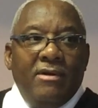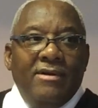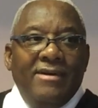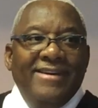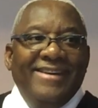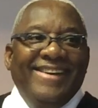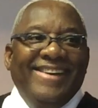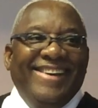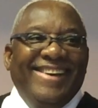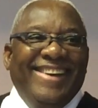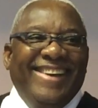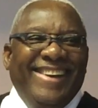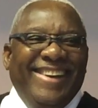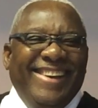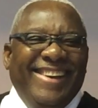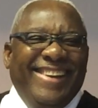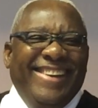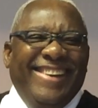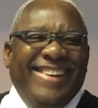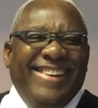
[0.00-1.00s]
meaning that
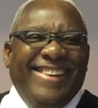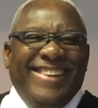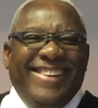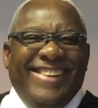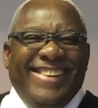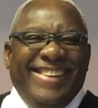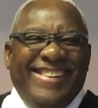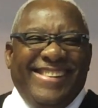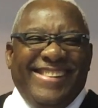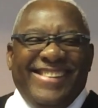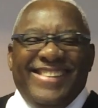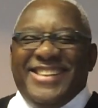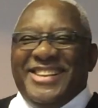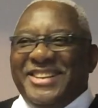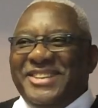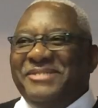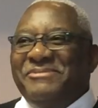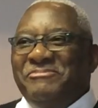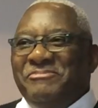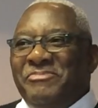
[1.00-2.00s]
every time you turn
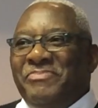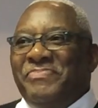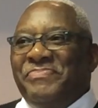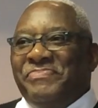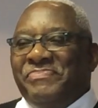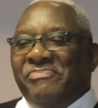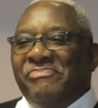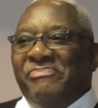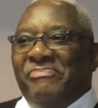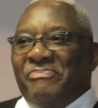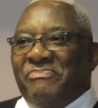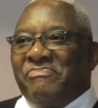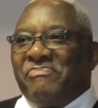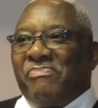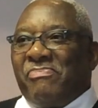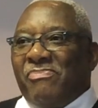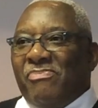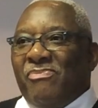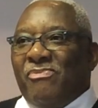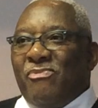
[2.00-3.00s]
around, or even
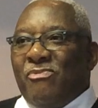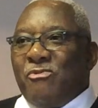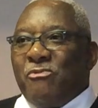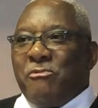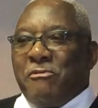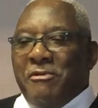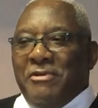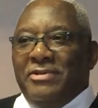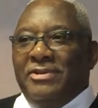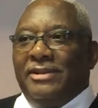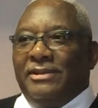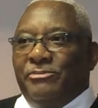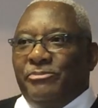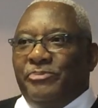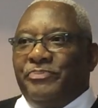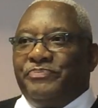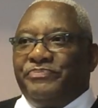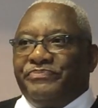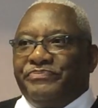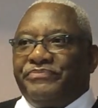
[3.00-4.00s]
like now,
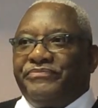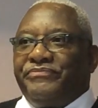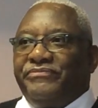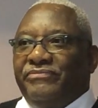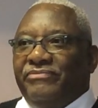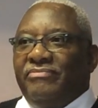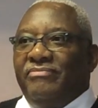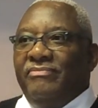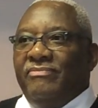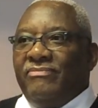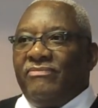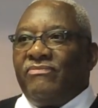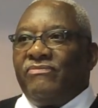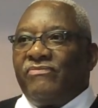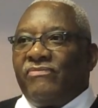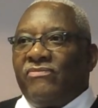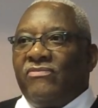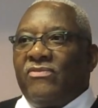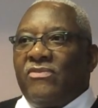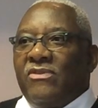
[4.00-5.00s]
white
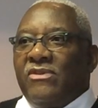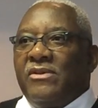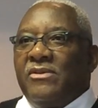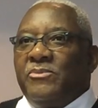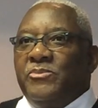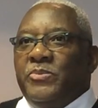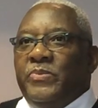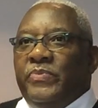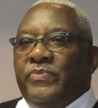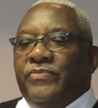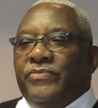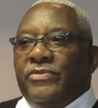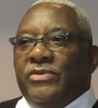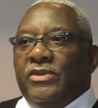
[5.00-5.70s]
men want black women.